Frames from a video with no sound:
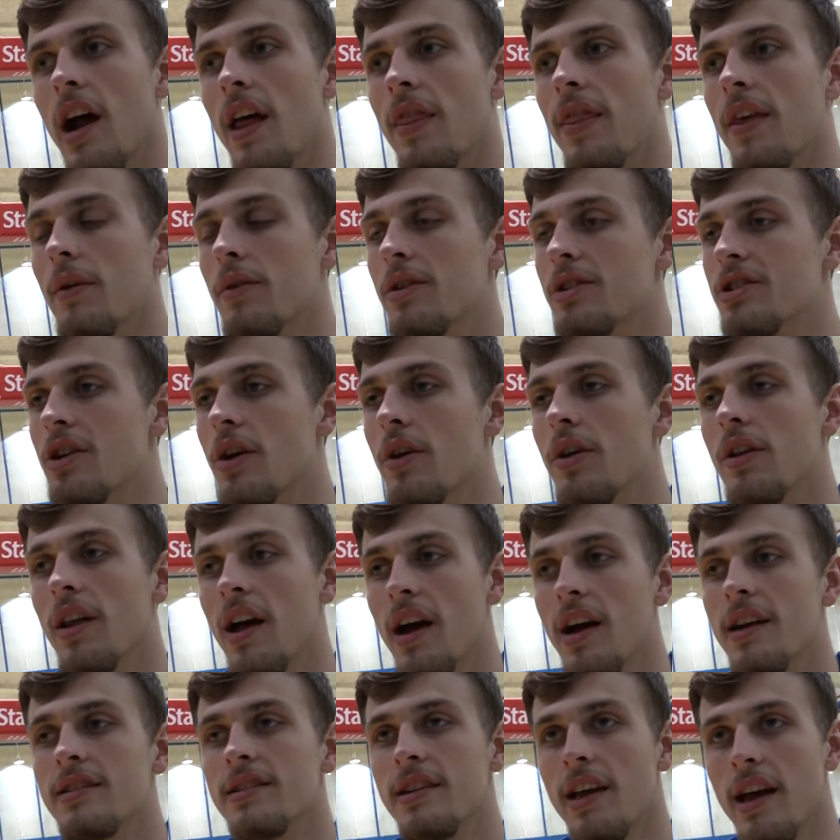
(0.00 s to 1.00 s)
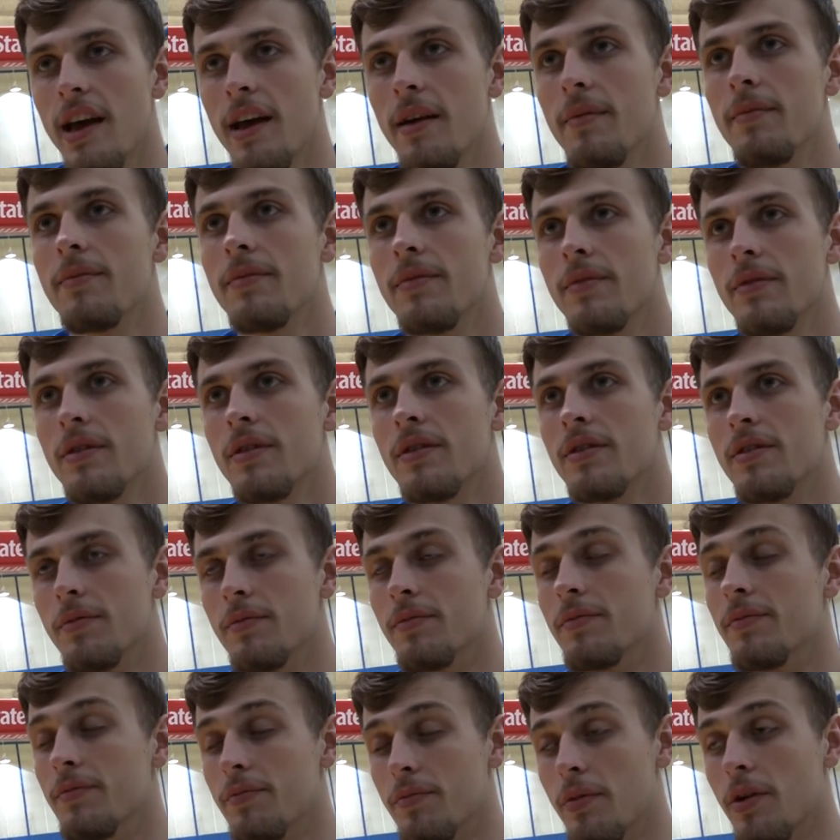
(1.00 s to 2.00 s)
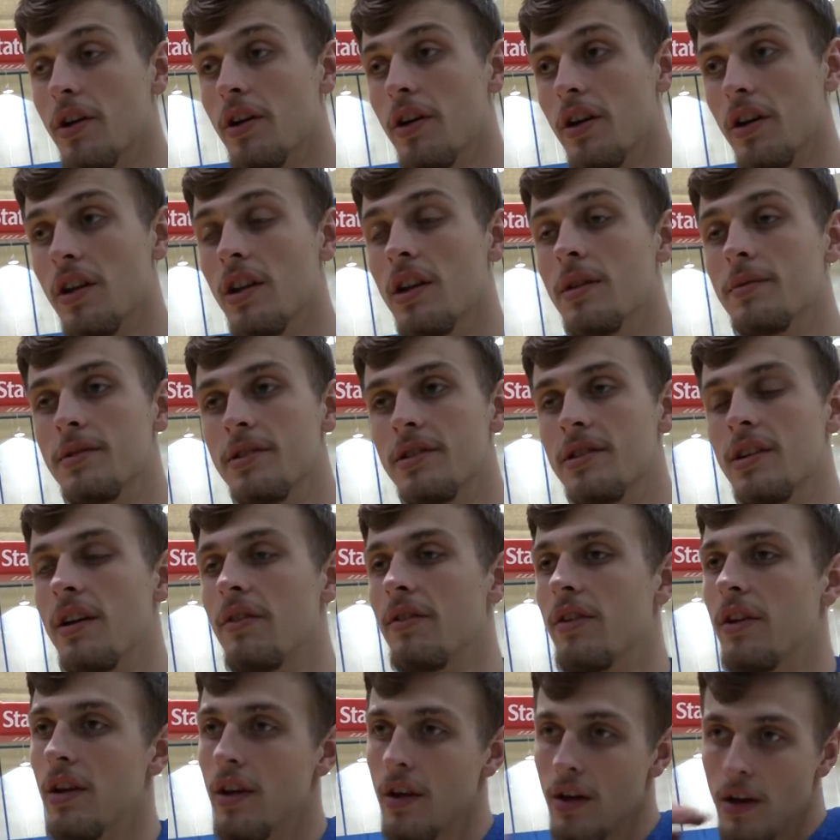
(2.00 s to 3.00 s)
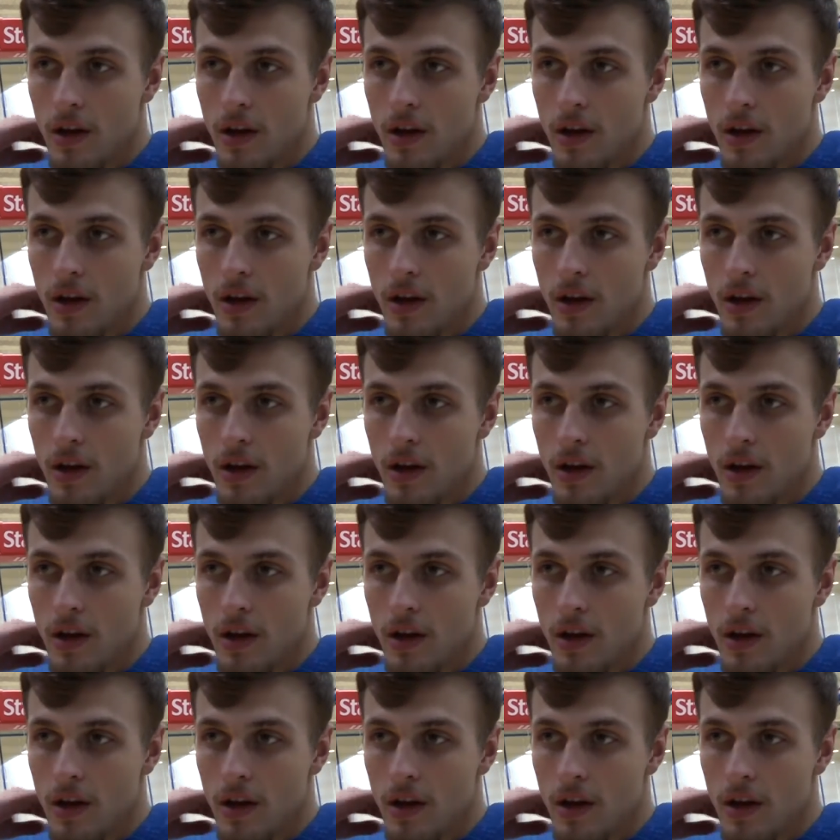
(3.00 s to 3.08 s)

I think we showed it last game, some pretty good glimpses of it.